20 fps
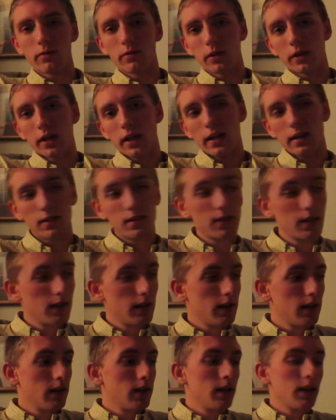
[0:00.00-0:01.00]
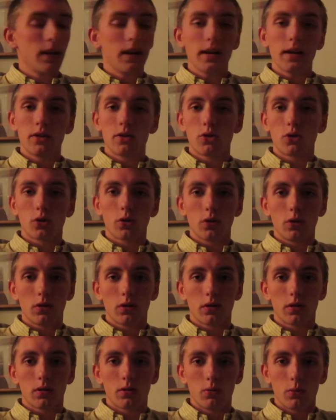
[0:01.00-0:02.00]
for Kent, and took a
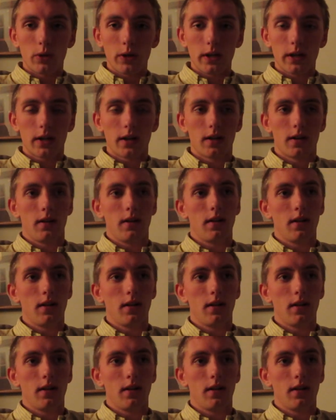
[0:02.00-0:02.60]
look at the week.